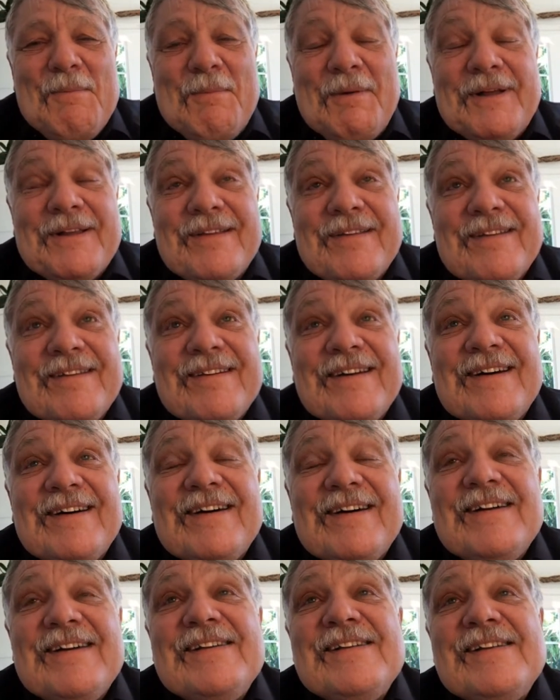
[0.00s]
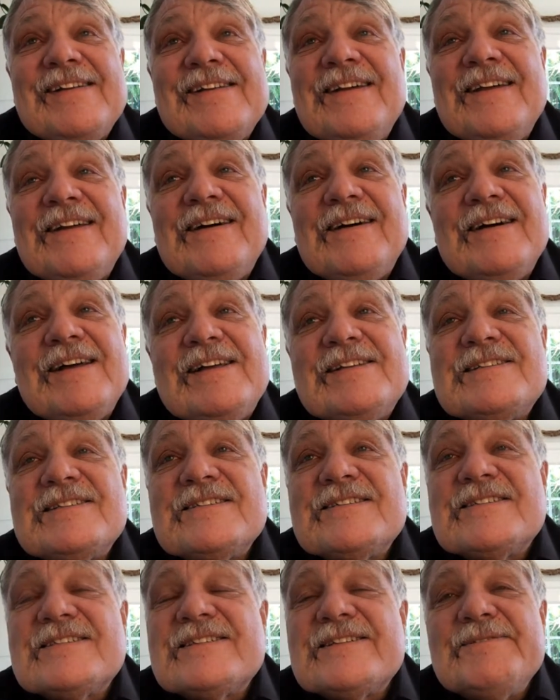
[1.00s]
But, it's
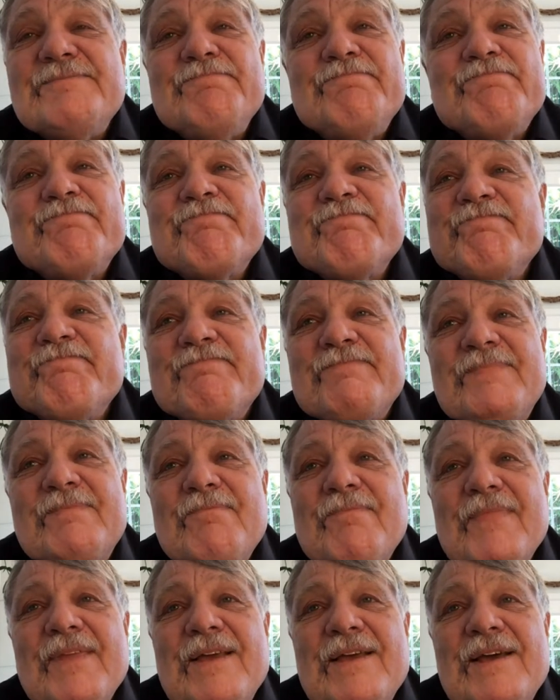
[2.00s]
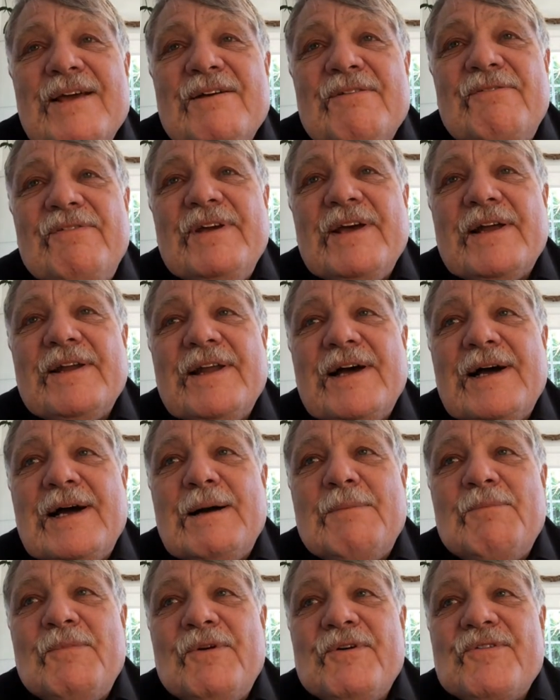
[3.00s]
just,
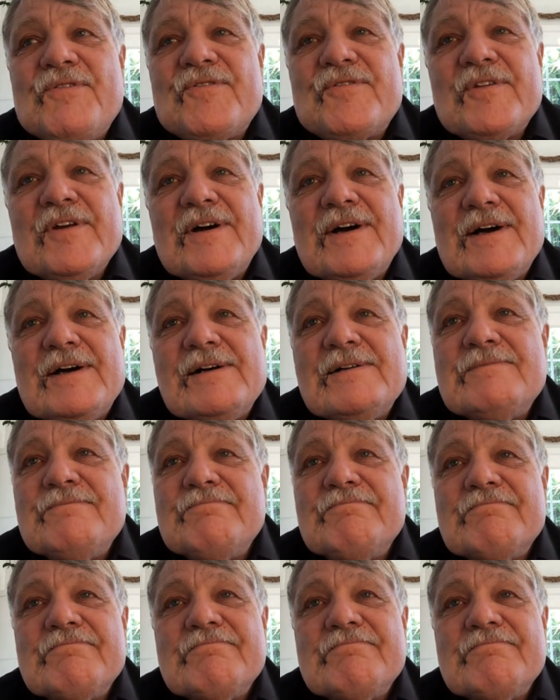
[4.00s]
Vietnam was the